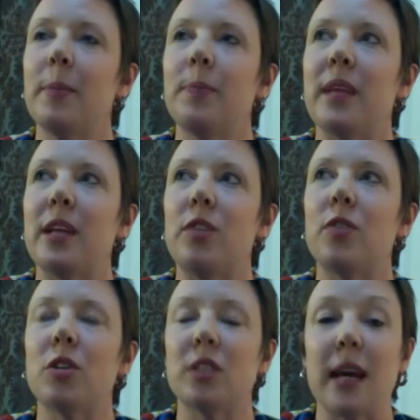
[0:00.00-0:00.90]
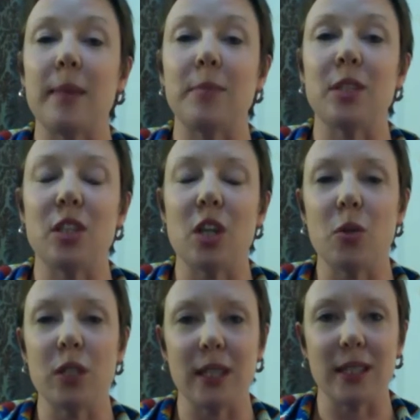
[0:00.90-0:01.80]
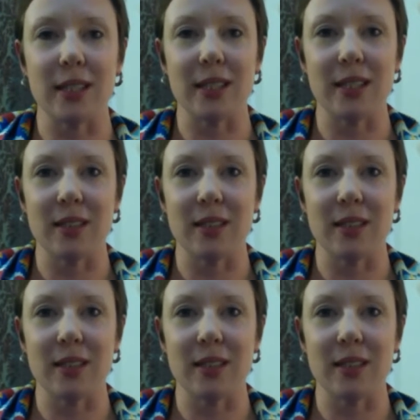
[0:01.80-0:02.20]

then you've got time to notice